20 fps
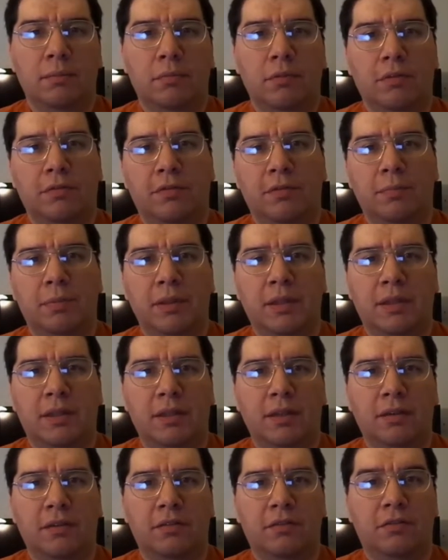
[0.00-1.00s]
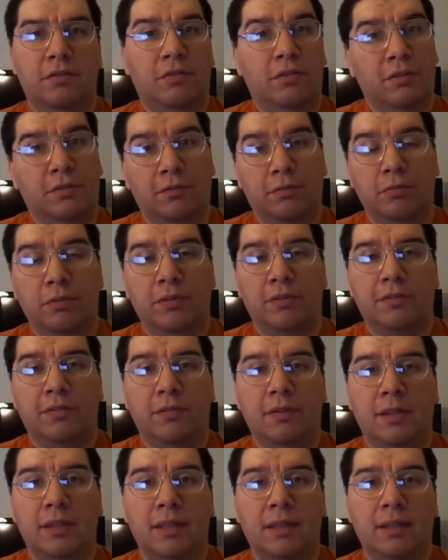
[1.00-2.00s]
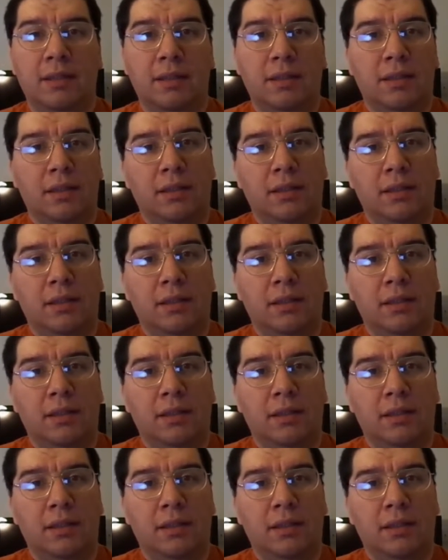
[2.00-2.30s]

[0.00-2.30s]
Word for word: mostly because just recently